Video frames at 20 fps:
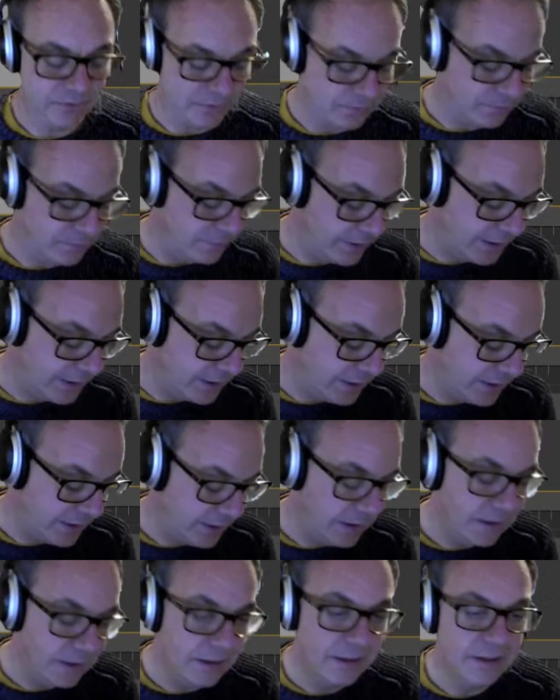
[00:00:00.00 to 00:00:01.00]

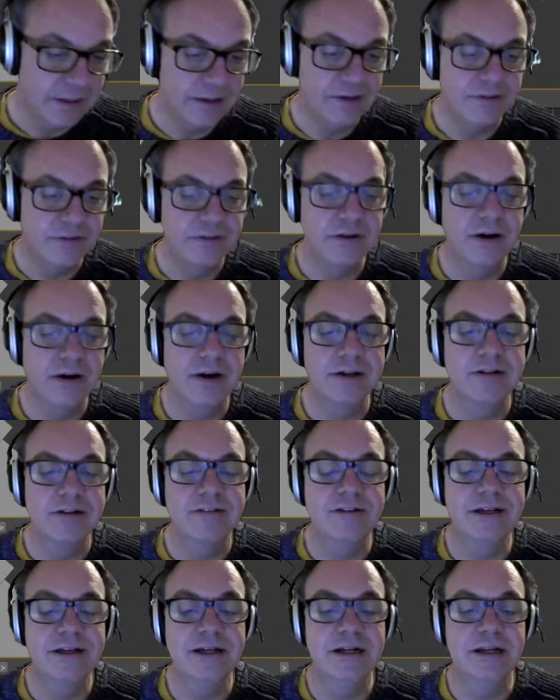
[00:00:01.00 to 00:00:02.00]
me, is that
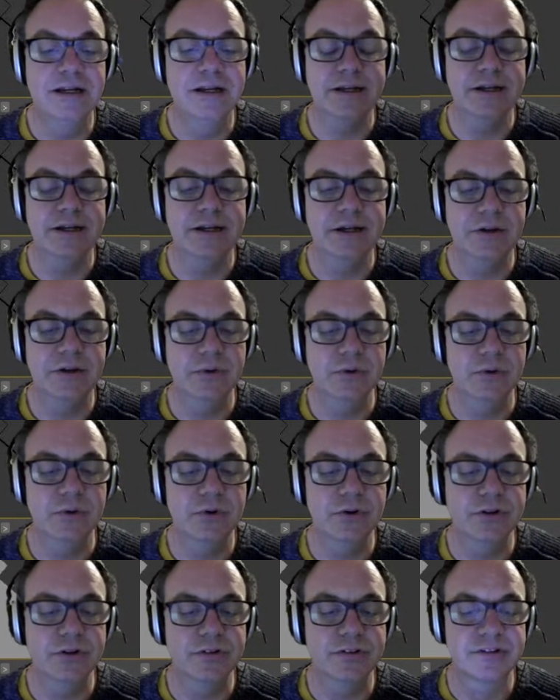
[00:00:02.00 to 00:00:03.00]
ideally, in
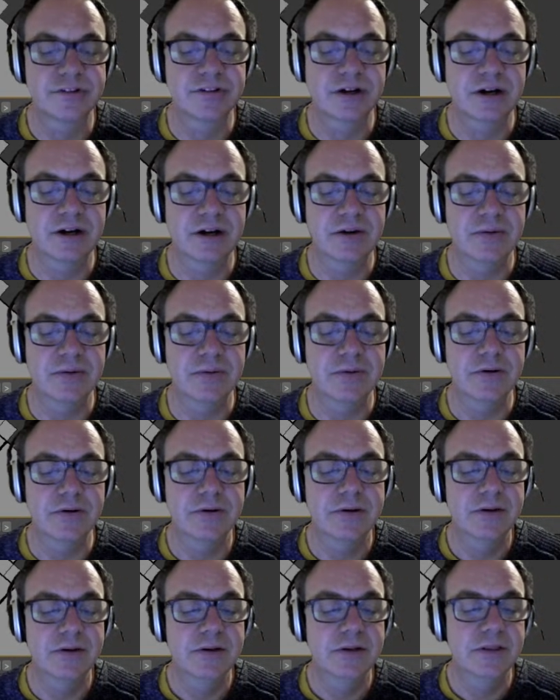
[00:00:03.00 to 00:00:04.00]
order to tile,
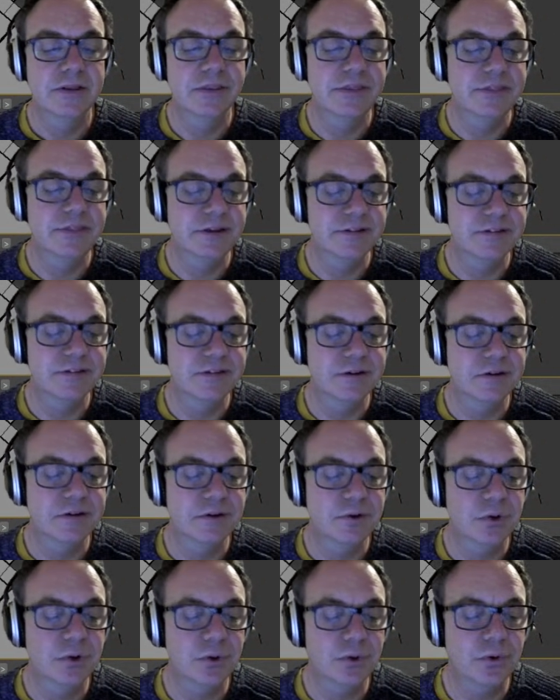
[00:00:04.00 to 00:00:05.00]
this
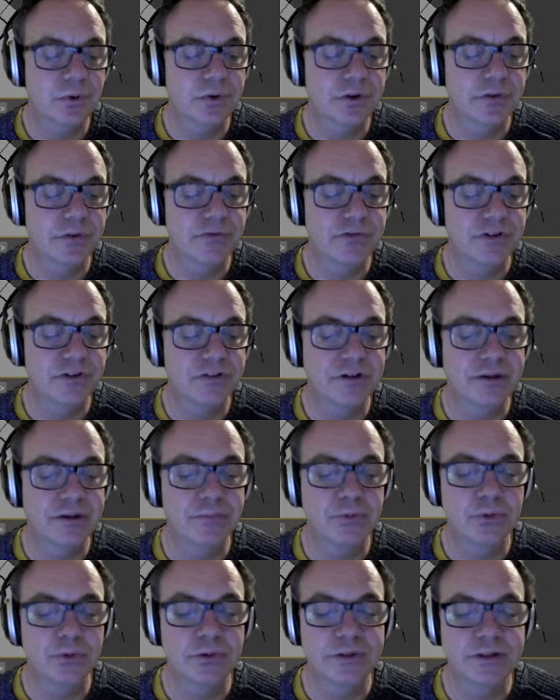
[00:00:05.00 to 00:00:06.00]
corner, for
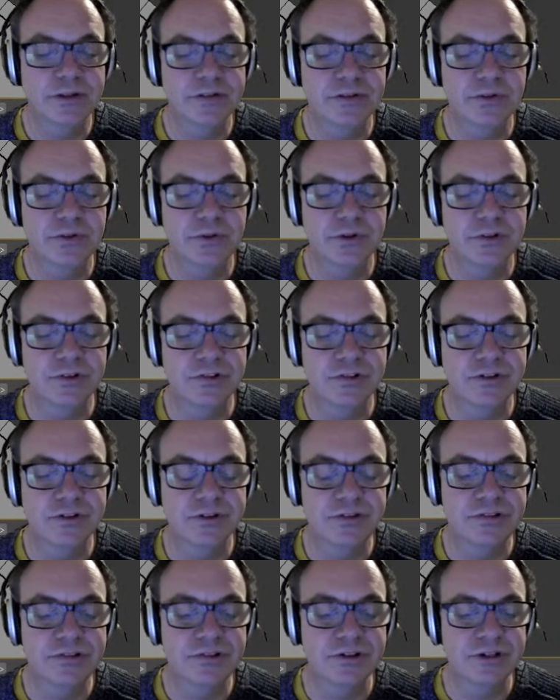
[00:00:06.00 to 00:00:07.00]
example, and this corner
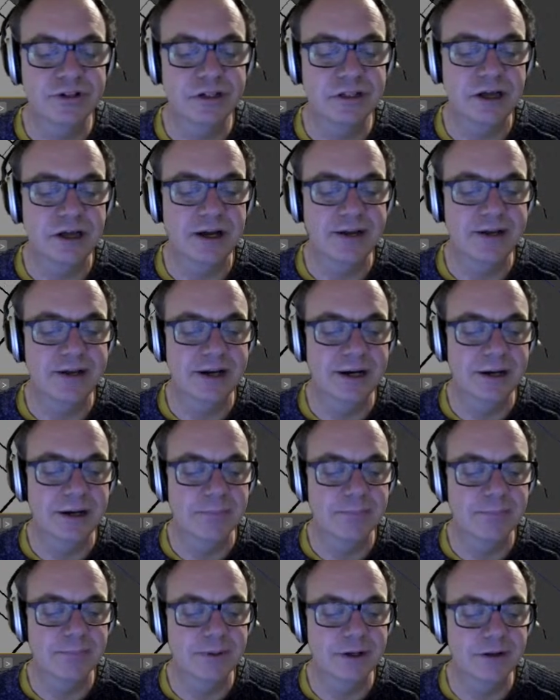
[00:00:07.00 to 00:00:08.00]
should line up.
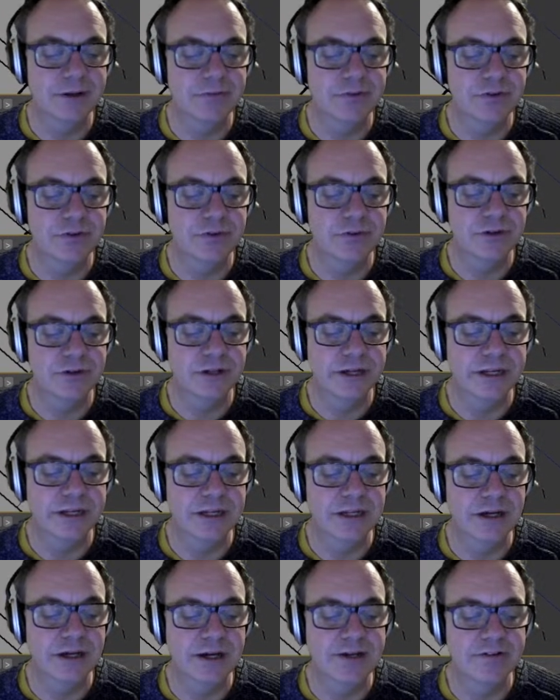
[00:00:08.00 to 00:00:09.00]
But if you like a
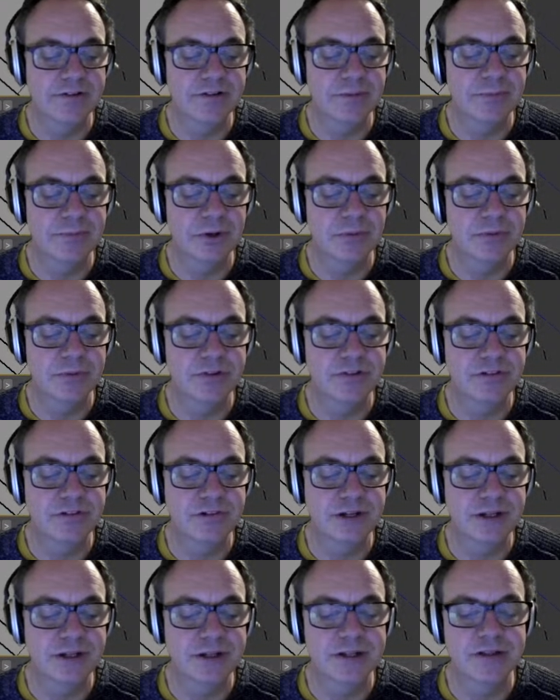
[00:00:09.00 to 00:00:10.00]
line to the bottom of the
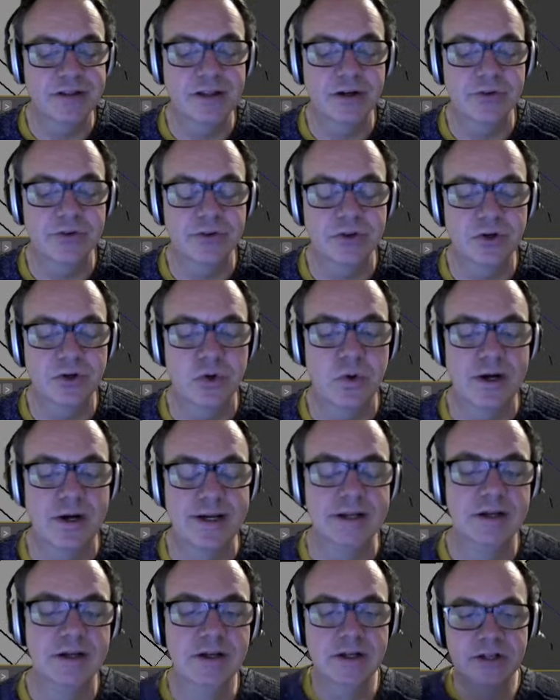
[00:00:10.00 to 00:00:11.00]
screen, they don't quite.
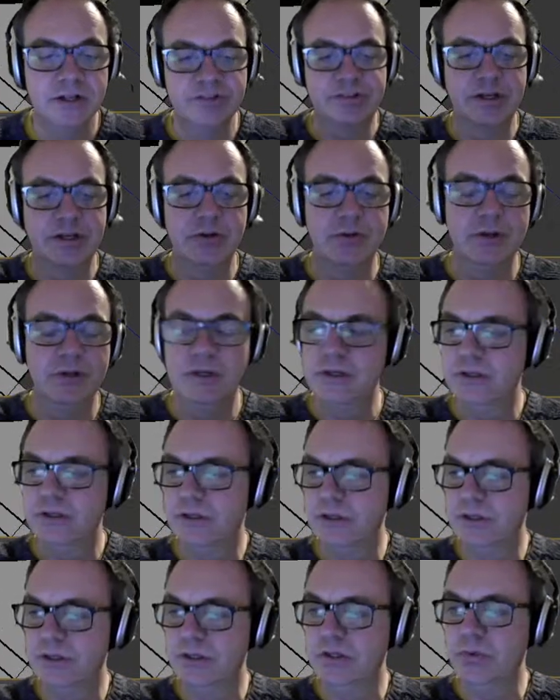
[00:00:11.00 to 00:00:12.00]
So
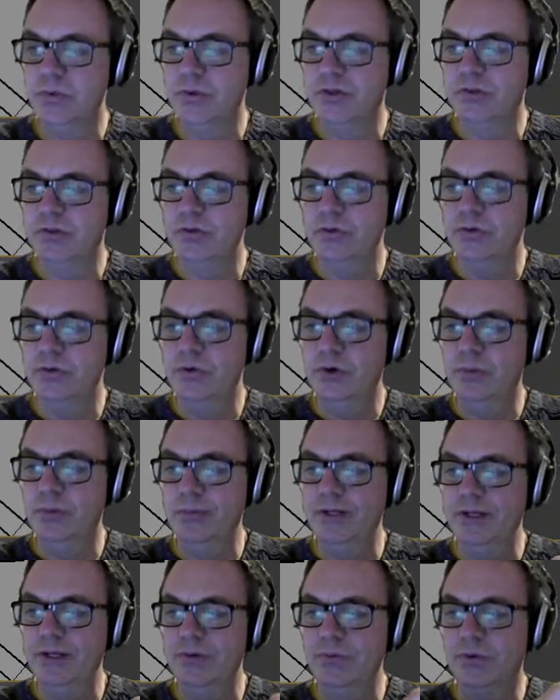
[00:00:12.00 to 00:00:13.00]
you would
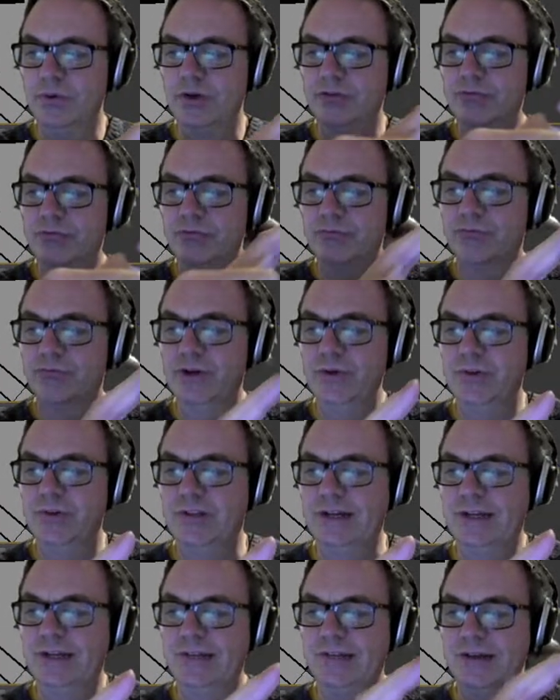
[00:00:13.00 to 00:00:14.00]
normally want to
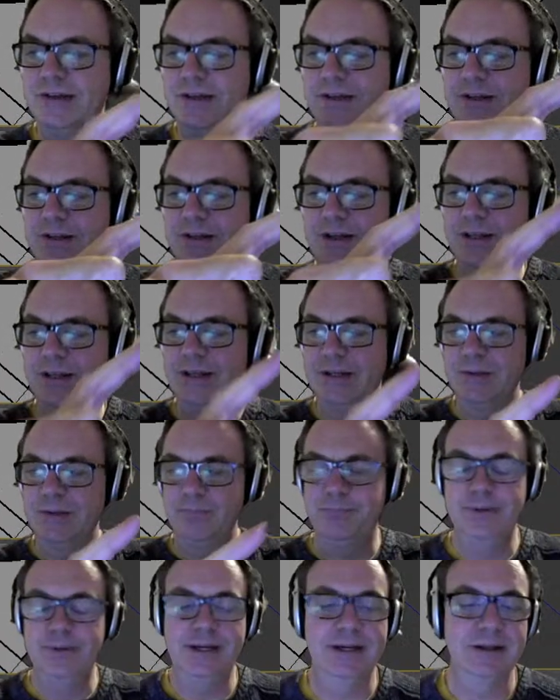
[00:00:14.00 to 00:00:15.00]
rotate it a little
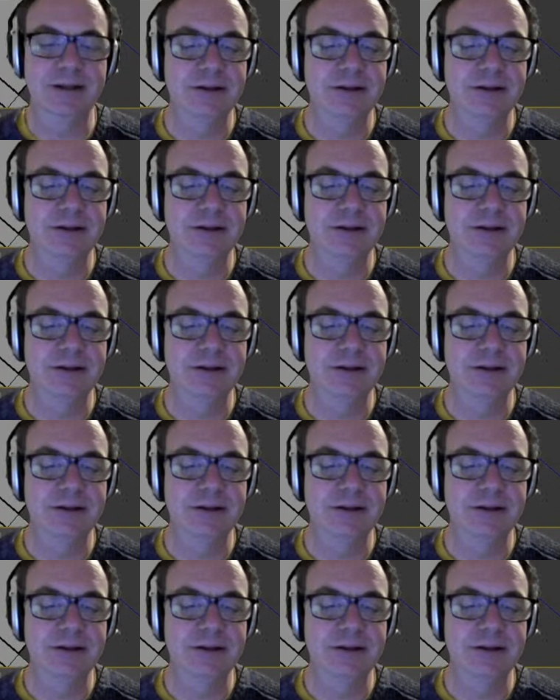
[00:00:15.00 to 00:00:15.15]
bit